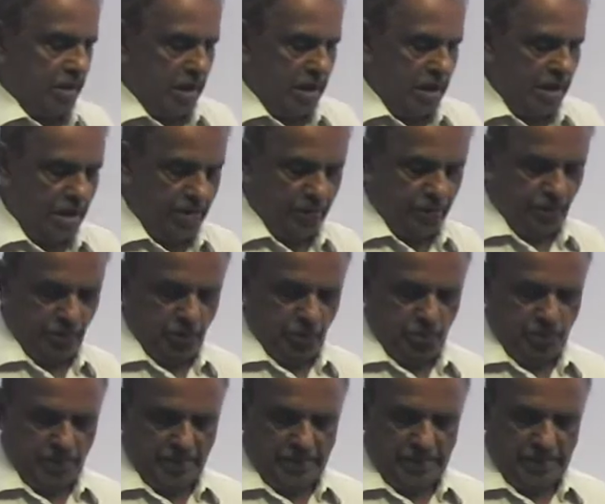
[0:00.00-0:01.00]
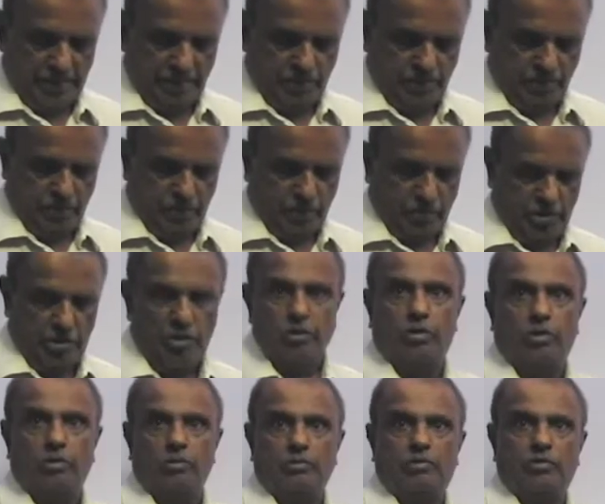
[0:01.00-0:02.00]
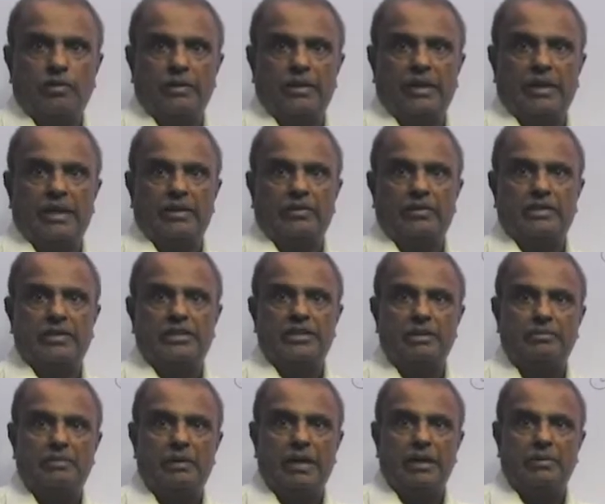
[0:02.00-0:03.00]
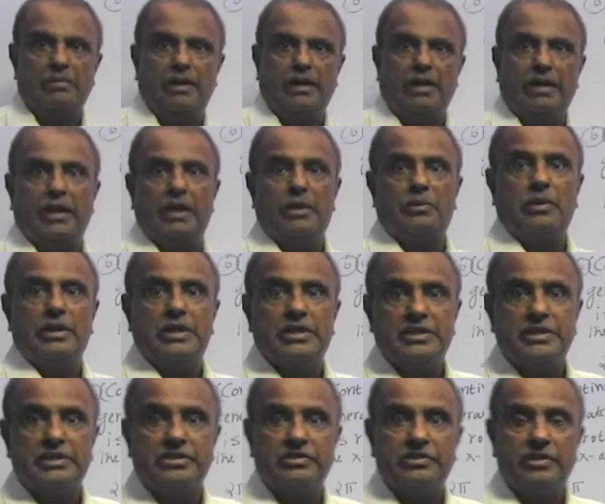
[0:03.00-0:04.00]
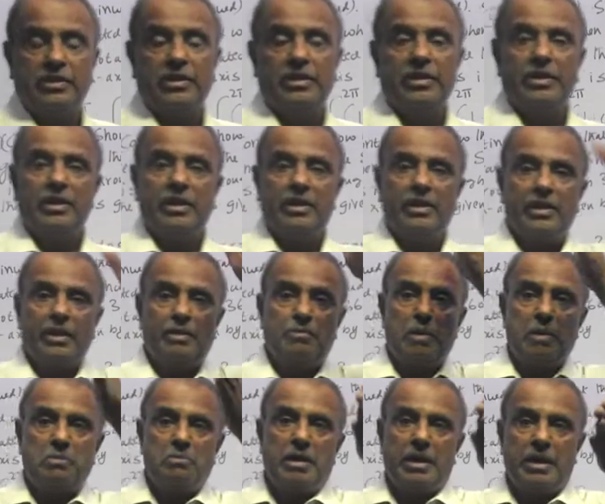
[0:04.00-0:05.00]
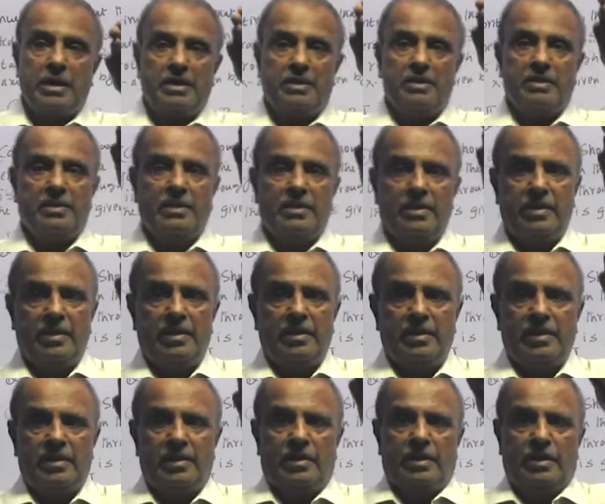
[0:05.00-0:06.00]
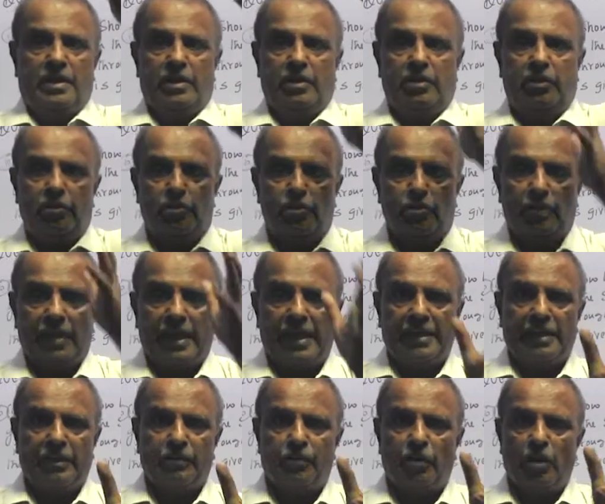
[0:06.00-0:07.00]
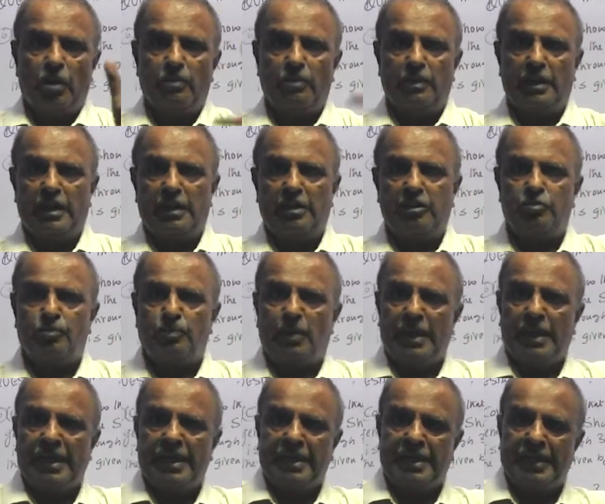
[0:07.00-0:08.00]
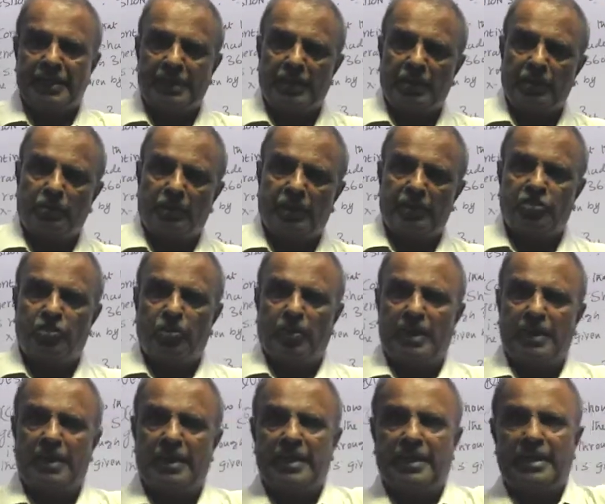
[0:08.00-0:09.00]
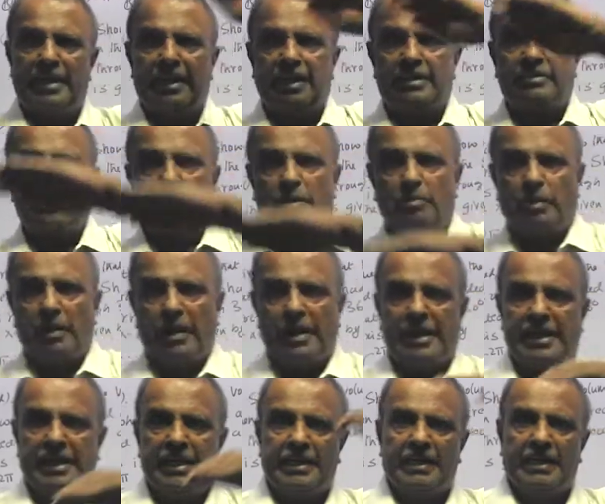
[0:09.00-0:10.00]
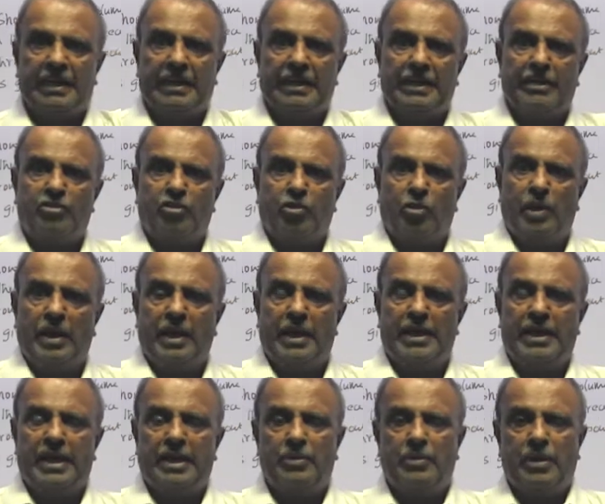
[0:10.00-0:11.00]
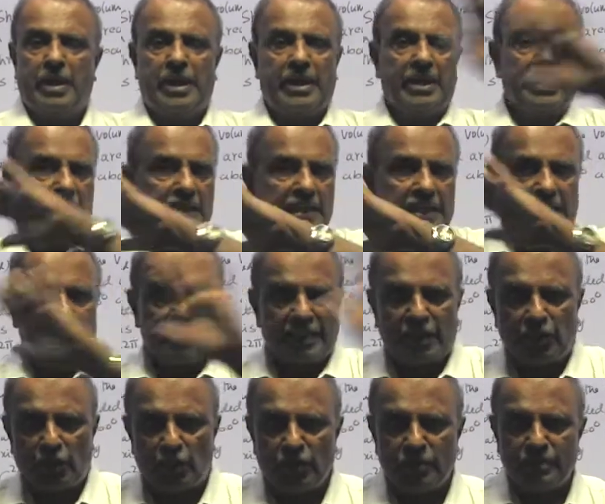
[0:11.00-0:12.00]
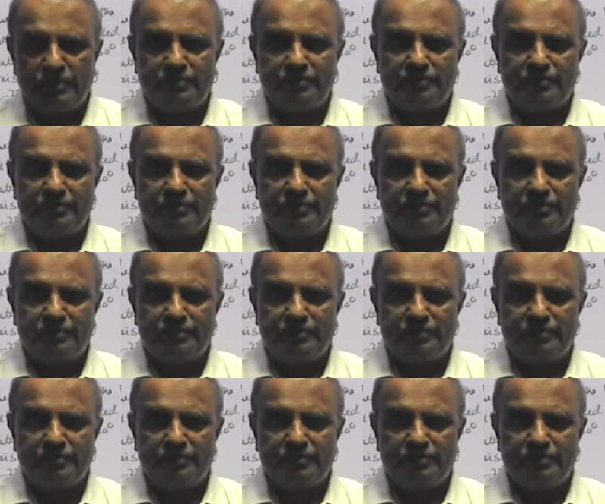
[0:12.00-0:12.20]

How do you do volumes when the parametric equations? Remember, you write the formula as pi integral y squared dx or pi integral x squared dy, nothing wrong.